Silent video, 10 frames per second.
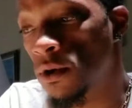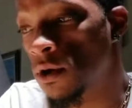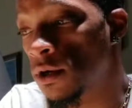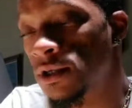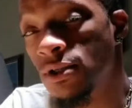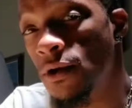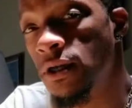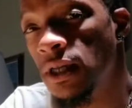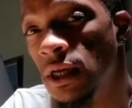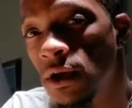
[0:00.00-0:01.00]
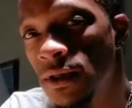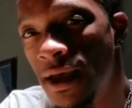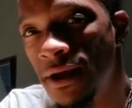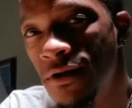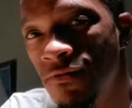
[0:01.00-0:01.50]
are starting to hear
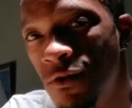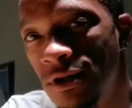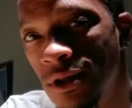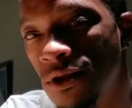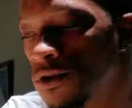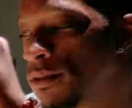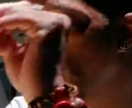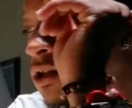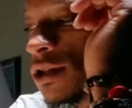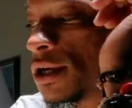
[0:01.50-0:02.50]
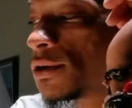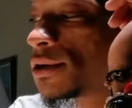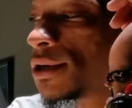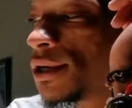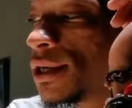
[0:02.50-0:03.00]
that inner voice a little bit clearer.
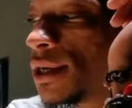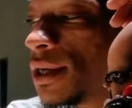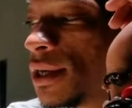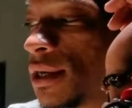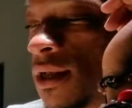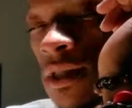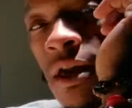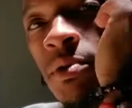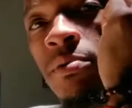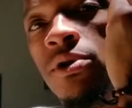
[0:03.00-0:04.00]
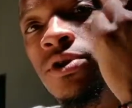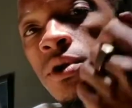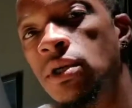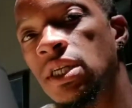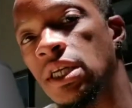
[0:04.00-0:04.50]
A lot of people are
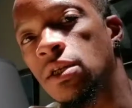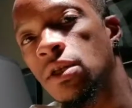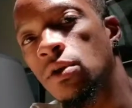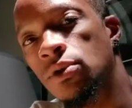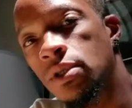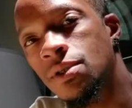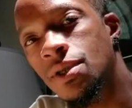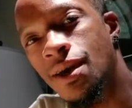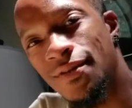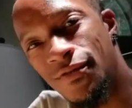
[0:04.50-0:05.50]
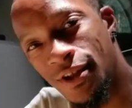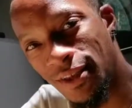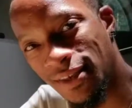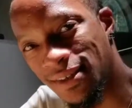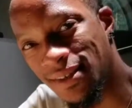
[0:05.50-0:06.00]
starting to get in those gut
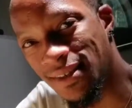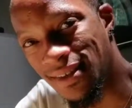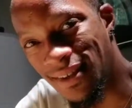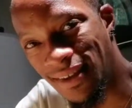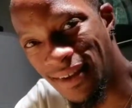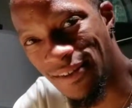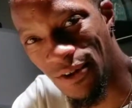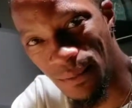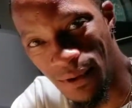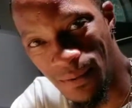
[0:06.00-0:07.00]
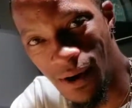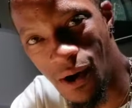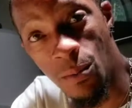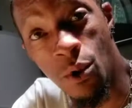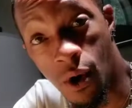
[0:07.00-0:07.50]
feelings a little bit
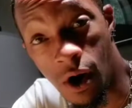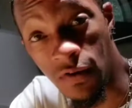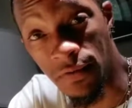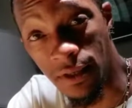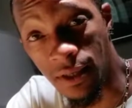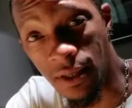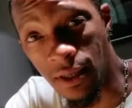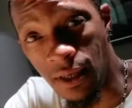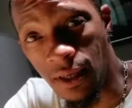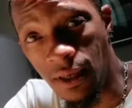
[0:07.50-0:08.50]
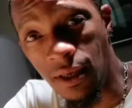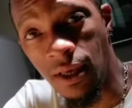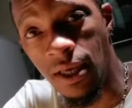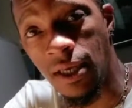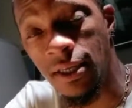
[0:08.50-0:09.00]
more often.
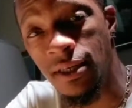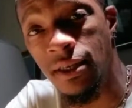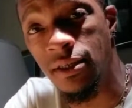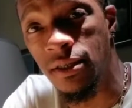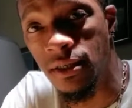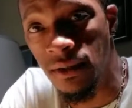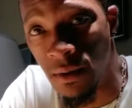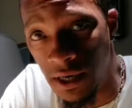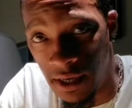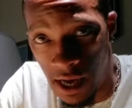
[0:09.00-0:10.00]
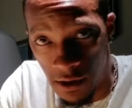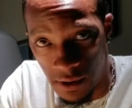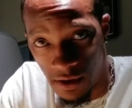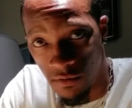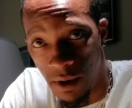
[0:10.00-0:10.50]
And it's right now,
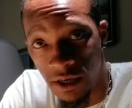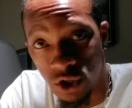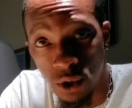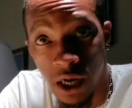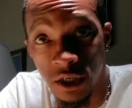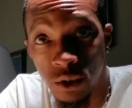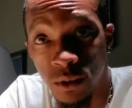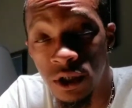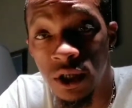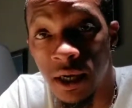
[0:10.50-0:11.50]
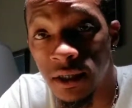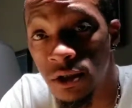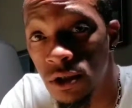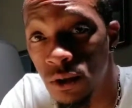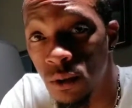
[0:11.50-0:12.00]
everybody's trying to adjust
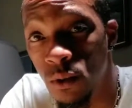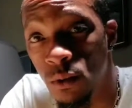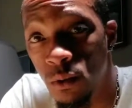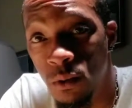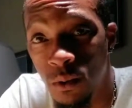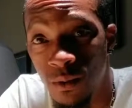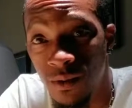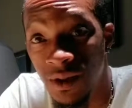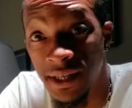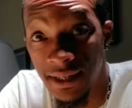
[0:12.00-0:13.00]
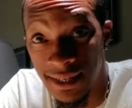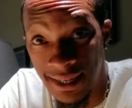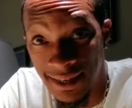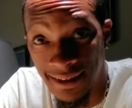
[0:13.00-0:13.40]
to listening